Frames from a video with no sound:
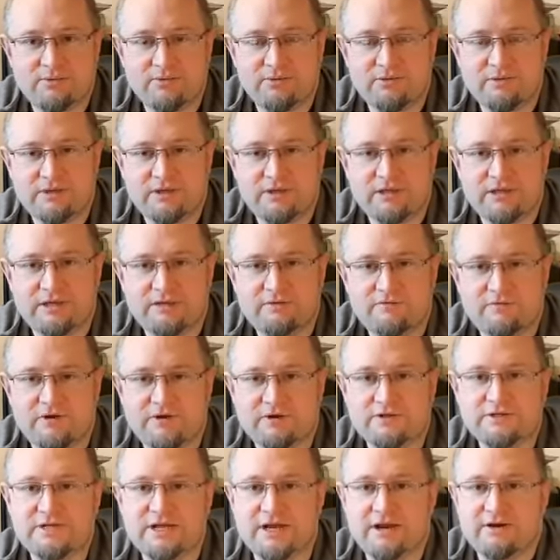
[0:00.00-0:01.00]
the
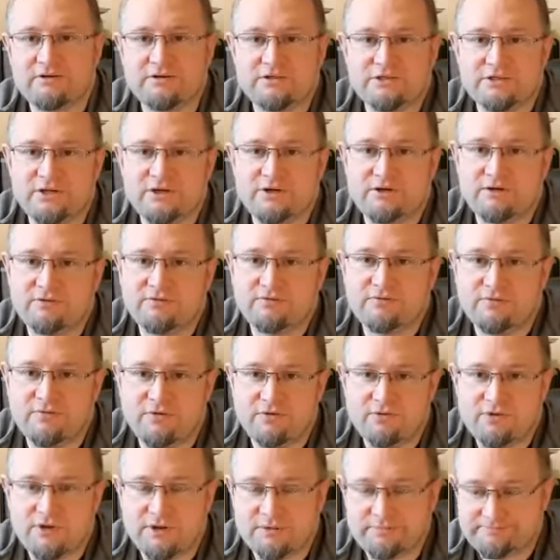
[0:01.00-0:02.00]
various areas of
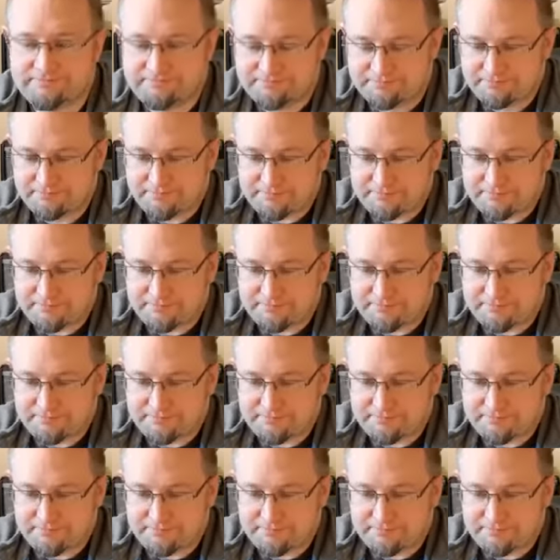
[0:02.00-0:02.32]
Vulcan.